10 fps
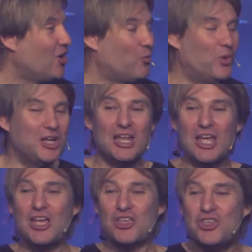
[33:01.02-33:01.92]
when
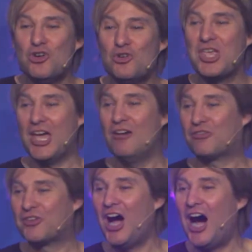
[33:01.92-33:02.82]
you
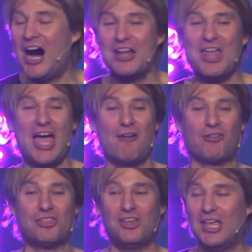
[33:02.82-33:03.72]
give God
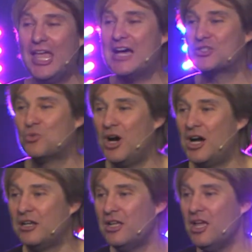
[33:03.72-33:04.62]
everything, guess what?
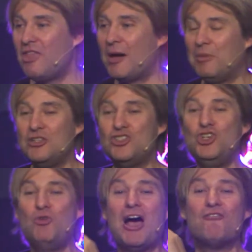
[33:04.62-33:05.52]
That means
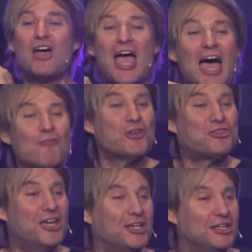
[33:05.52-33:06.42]
you have
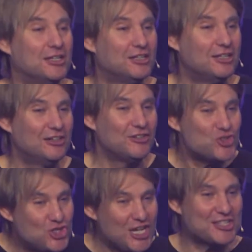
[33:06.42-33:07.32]
everything
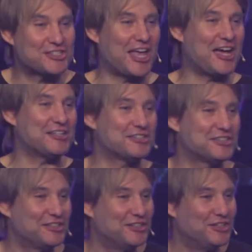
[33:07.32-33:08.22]
Jesus has.
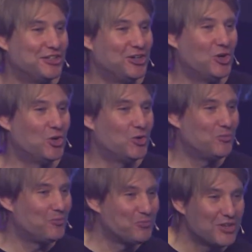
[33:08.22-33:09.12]

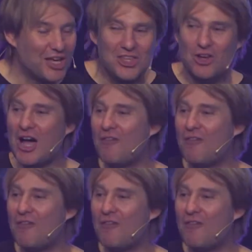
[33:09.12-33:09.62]
You have